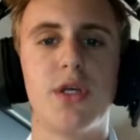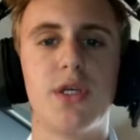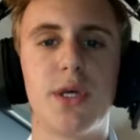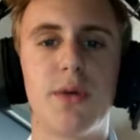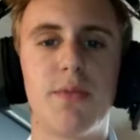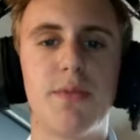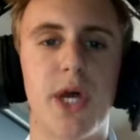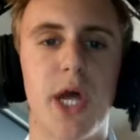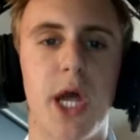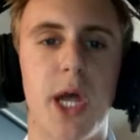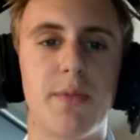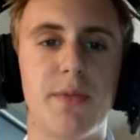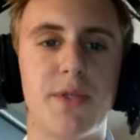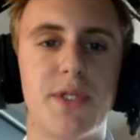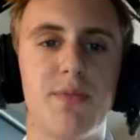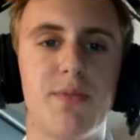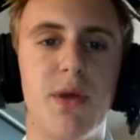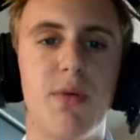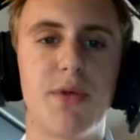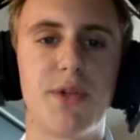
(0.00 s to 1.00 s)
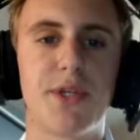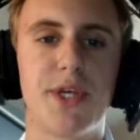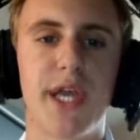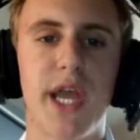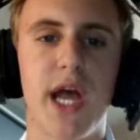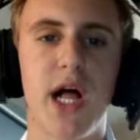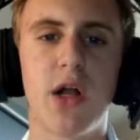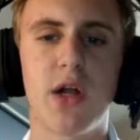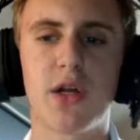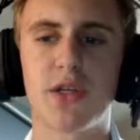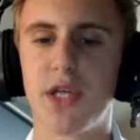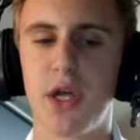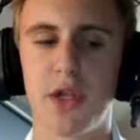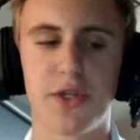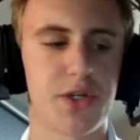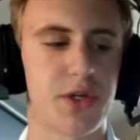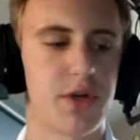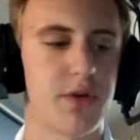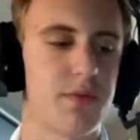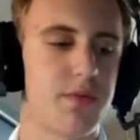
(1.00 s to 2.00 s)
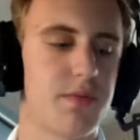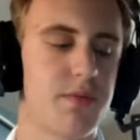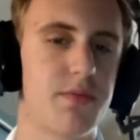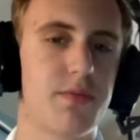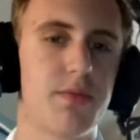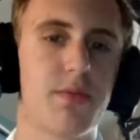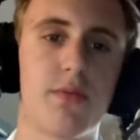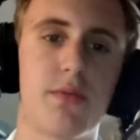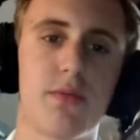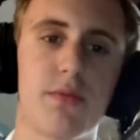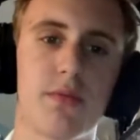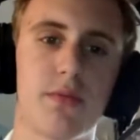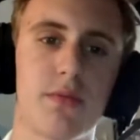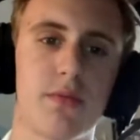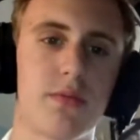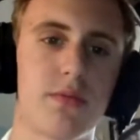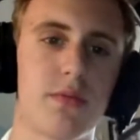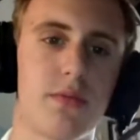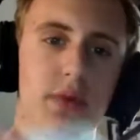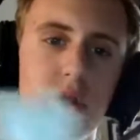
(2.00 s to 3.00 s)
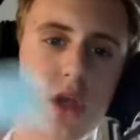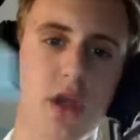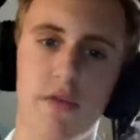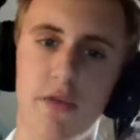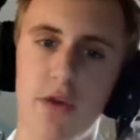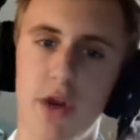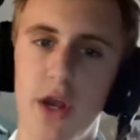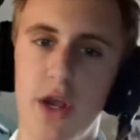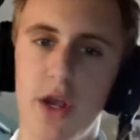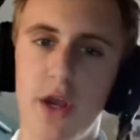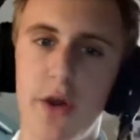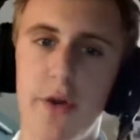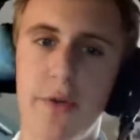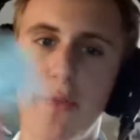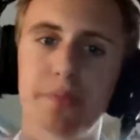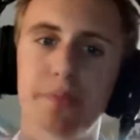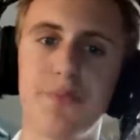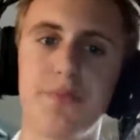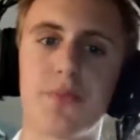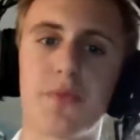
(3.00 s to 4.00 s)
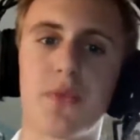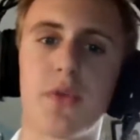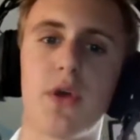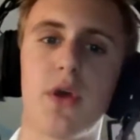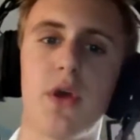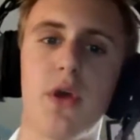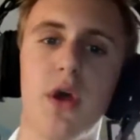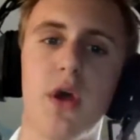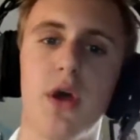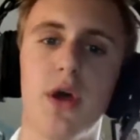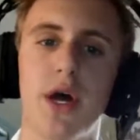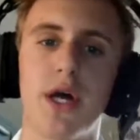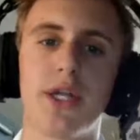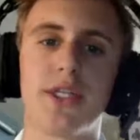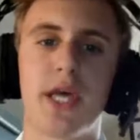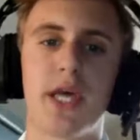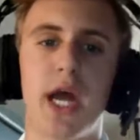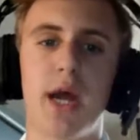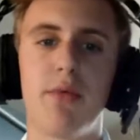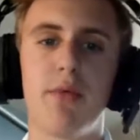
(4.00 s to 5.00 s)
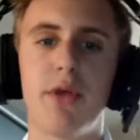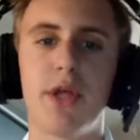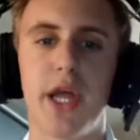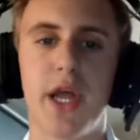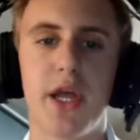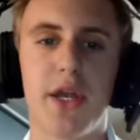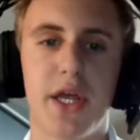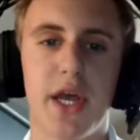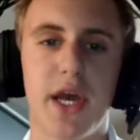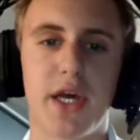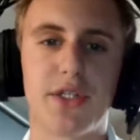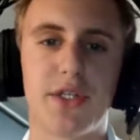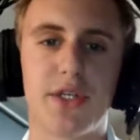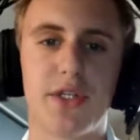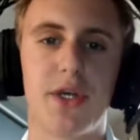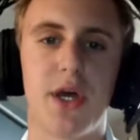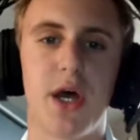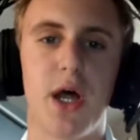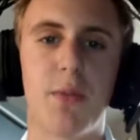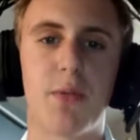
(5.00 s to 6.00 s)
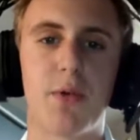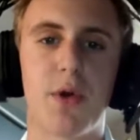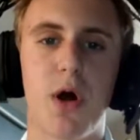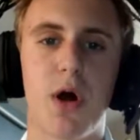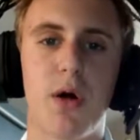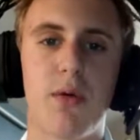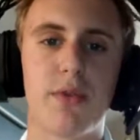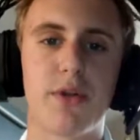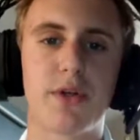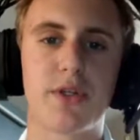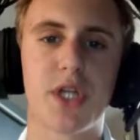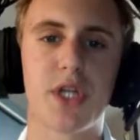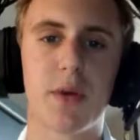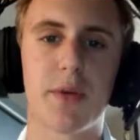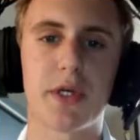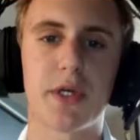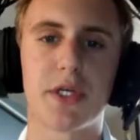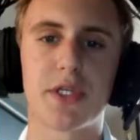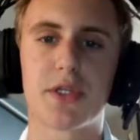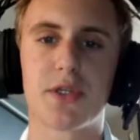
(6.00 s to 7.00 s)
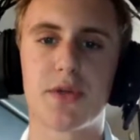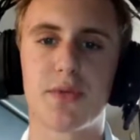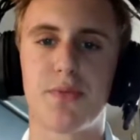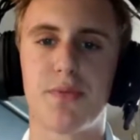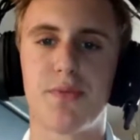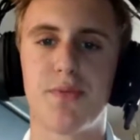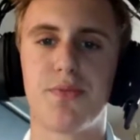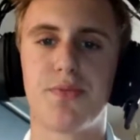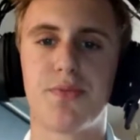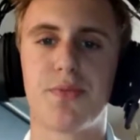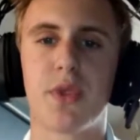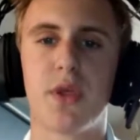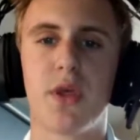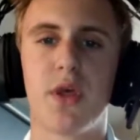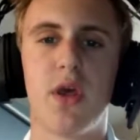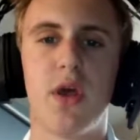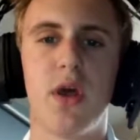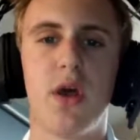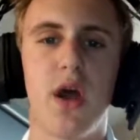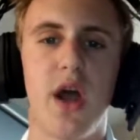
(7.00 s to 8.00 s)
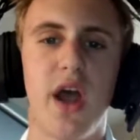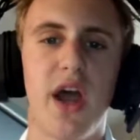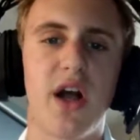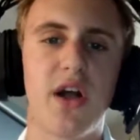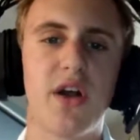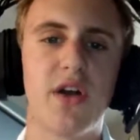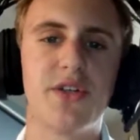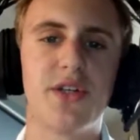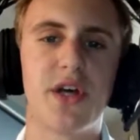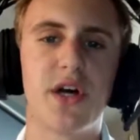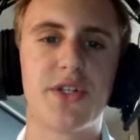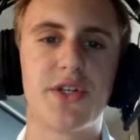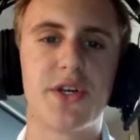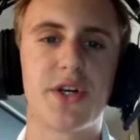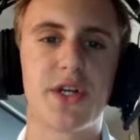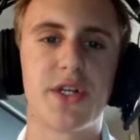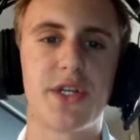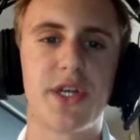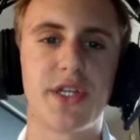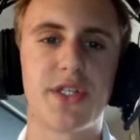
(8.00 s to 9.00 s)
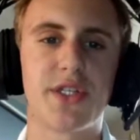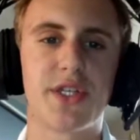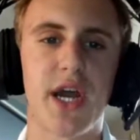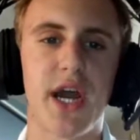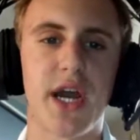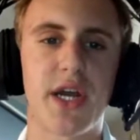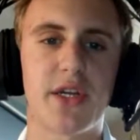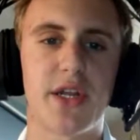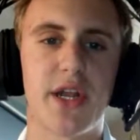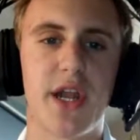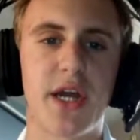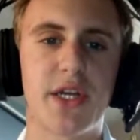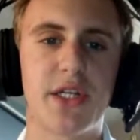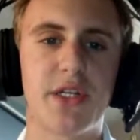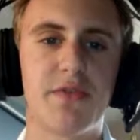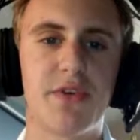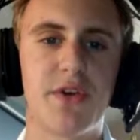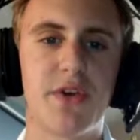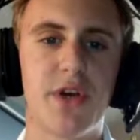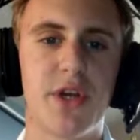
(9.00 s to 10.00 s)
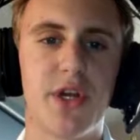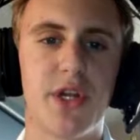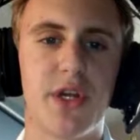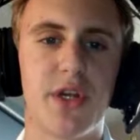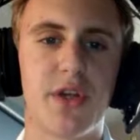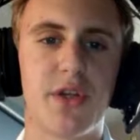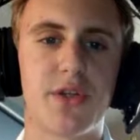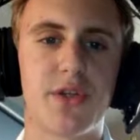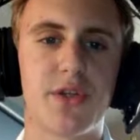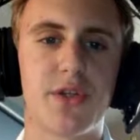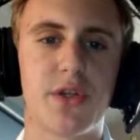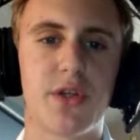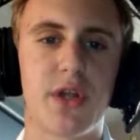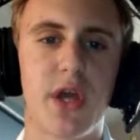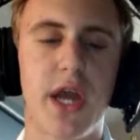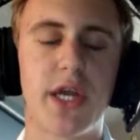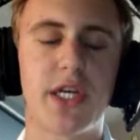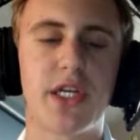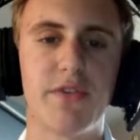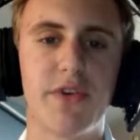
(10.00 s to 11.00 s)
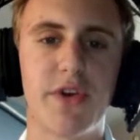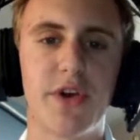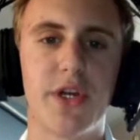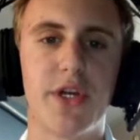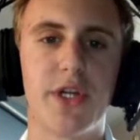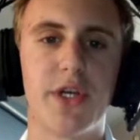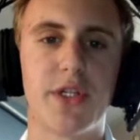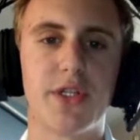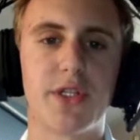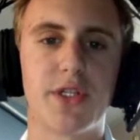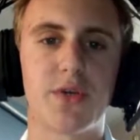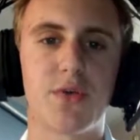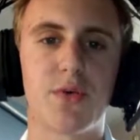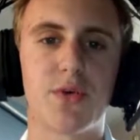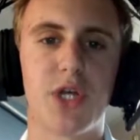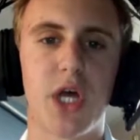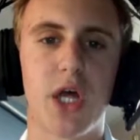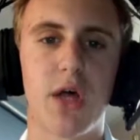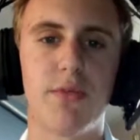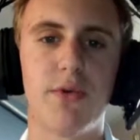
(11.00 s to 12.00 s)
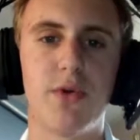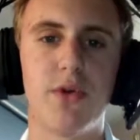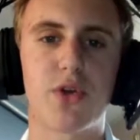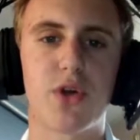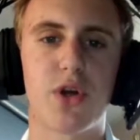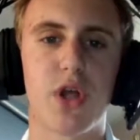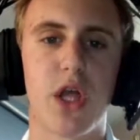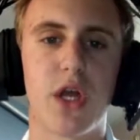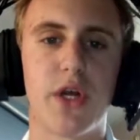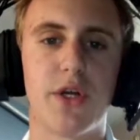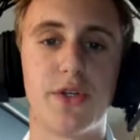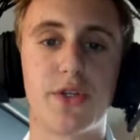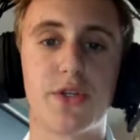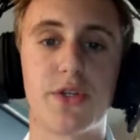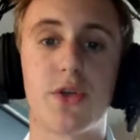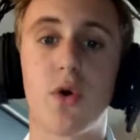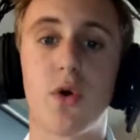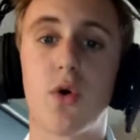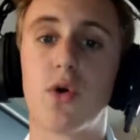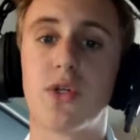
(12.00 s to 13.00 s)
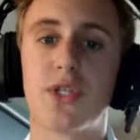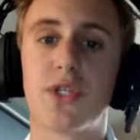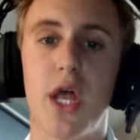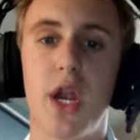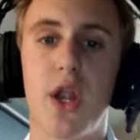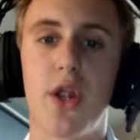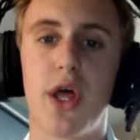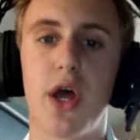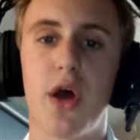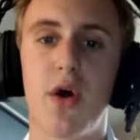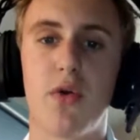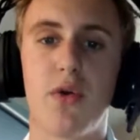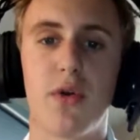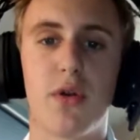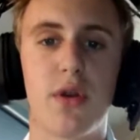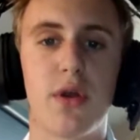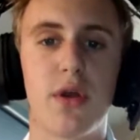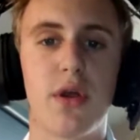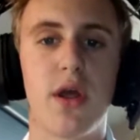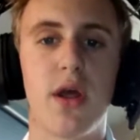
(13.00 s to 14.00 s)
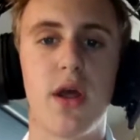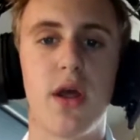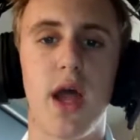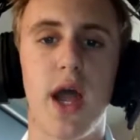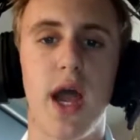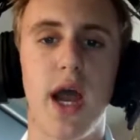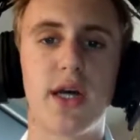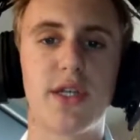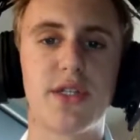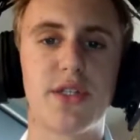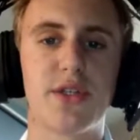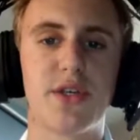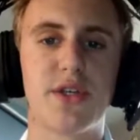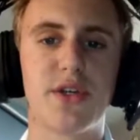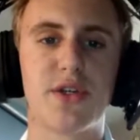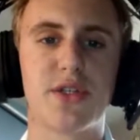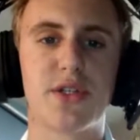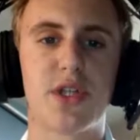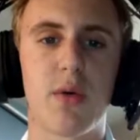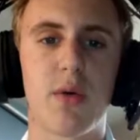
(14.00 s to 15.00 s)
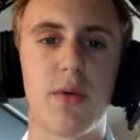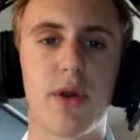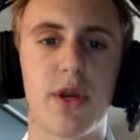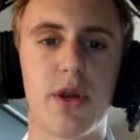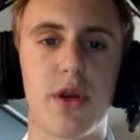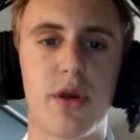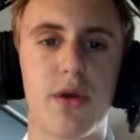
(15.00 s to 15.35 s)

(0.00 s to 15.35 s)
Sometimes people take Alka-Seltzer, right here, a tablet antacid to help calm their stomachs. Alka-Seltzer contains active ingredients which help neutralize or settle down acids in your stomach.